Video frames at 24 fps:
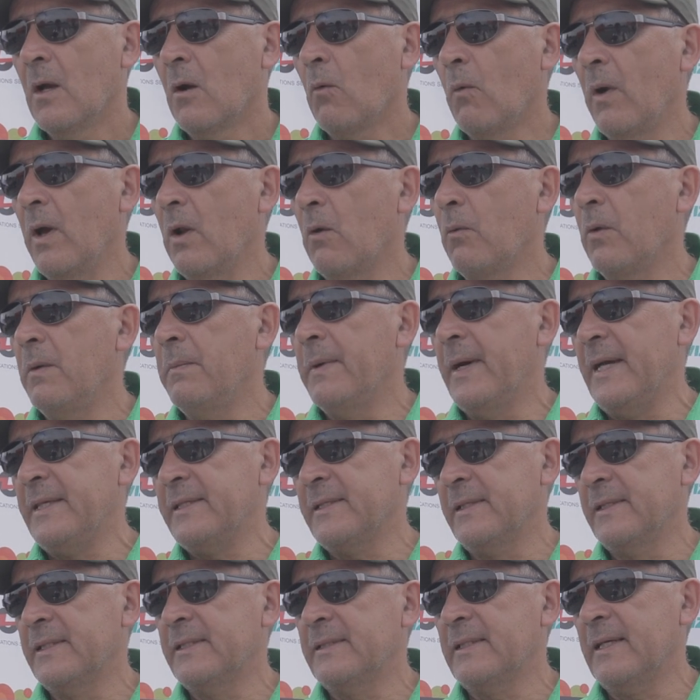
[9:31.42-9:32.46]
Well, we
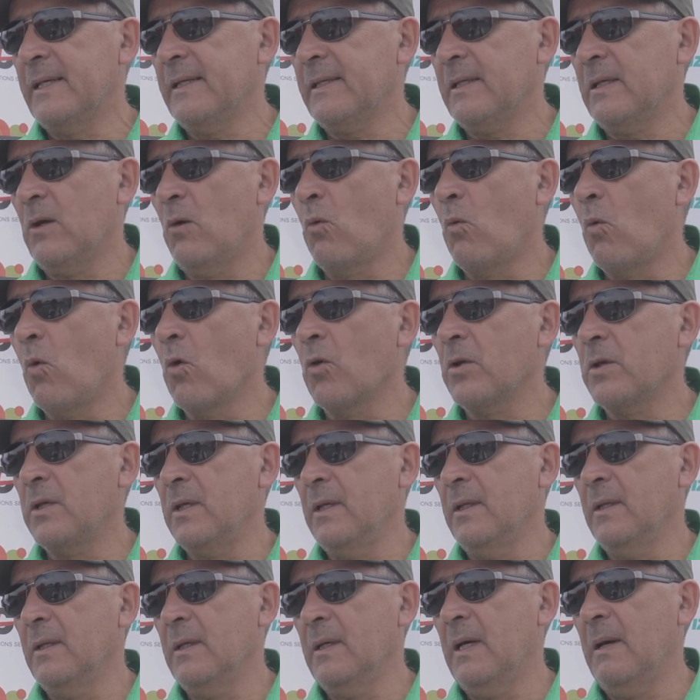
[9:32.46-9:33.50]
basically start
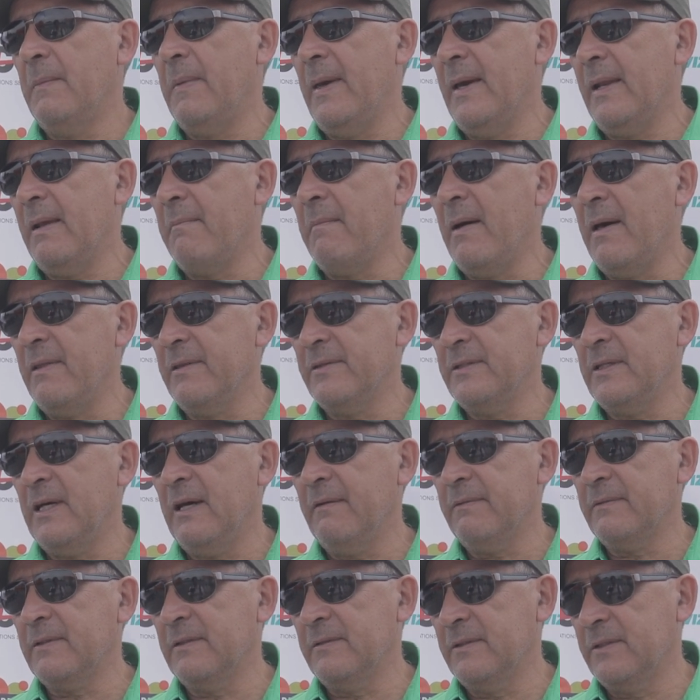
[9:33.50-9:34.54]
working about a month
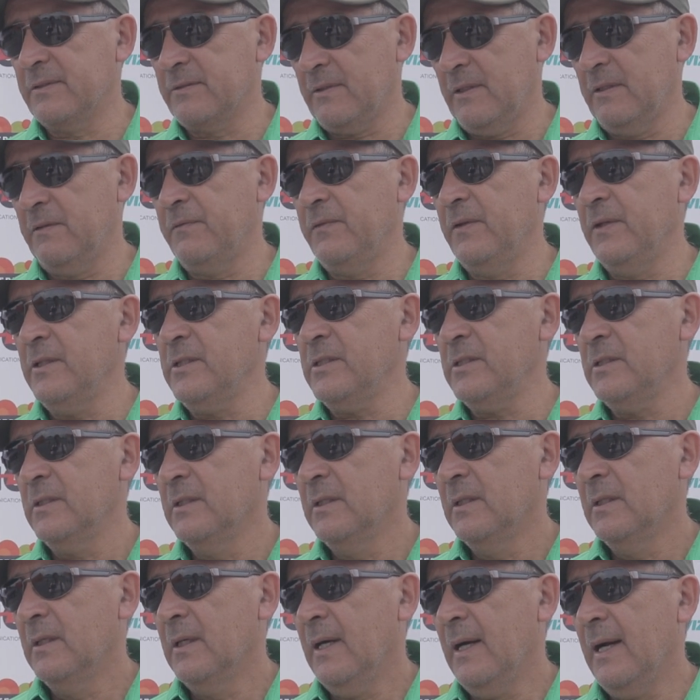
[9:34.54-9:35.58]
after this race finish.
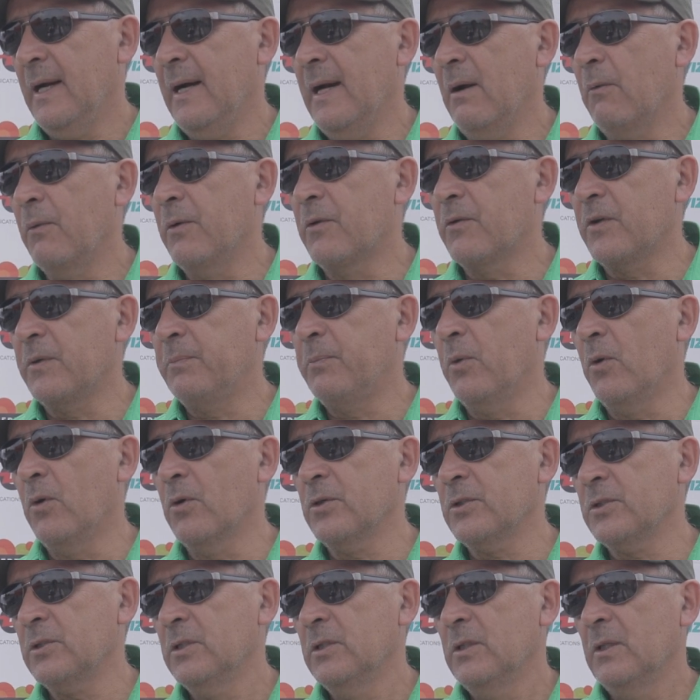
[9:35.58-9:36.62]
Uh, we
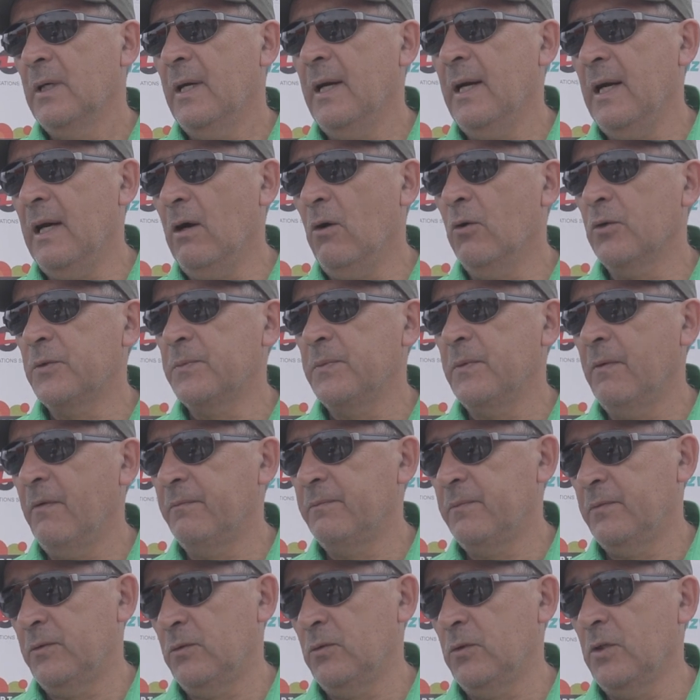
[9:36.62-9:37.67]
report uh,
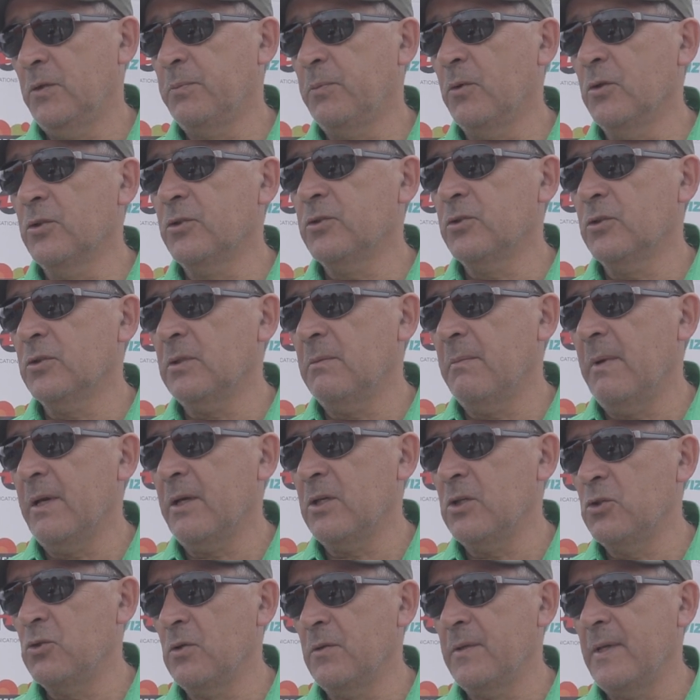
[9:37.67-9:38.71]
to the sponsor,
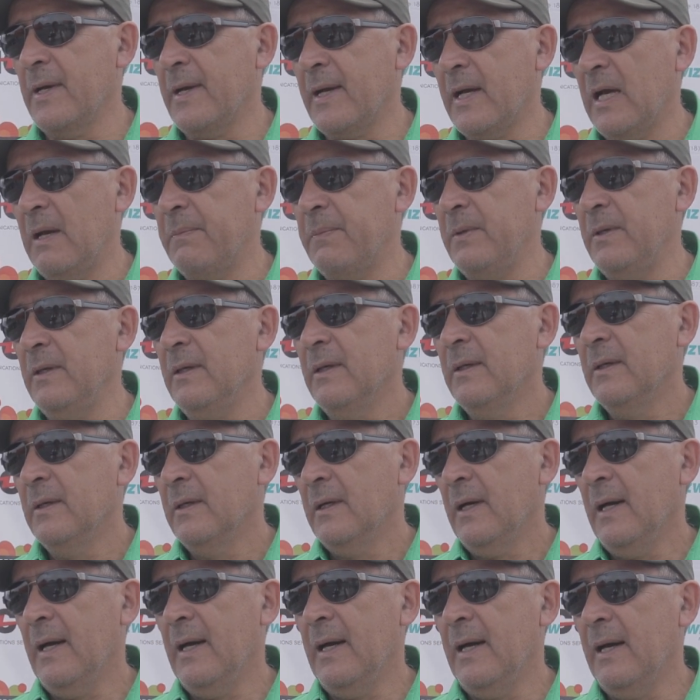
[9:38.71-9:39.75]
making sure they are happy.
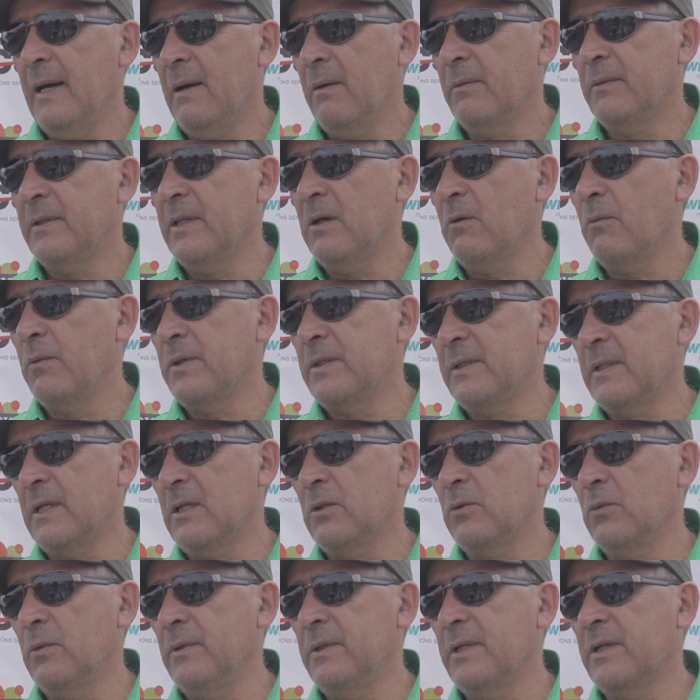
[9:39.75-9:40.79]
Uh, then we start
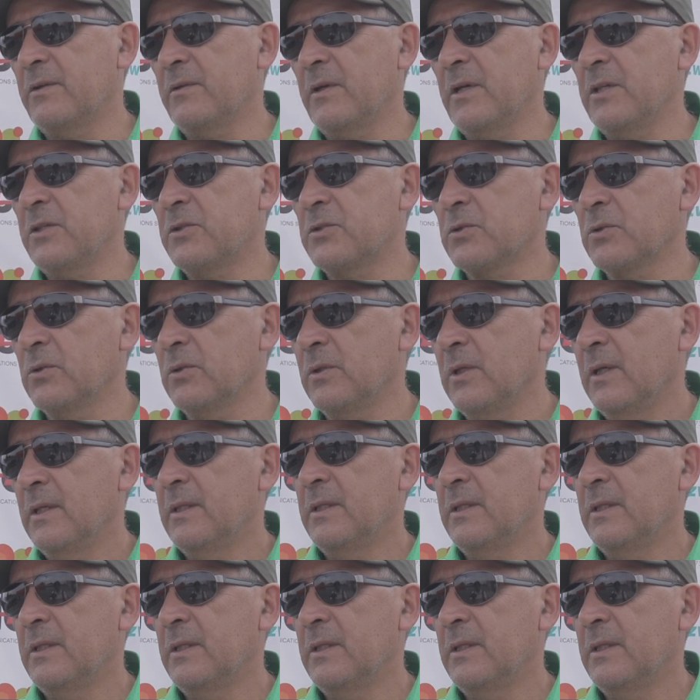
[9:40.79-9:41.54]
doing the race route.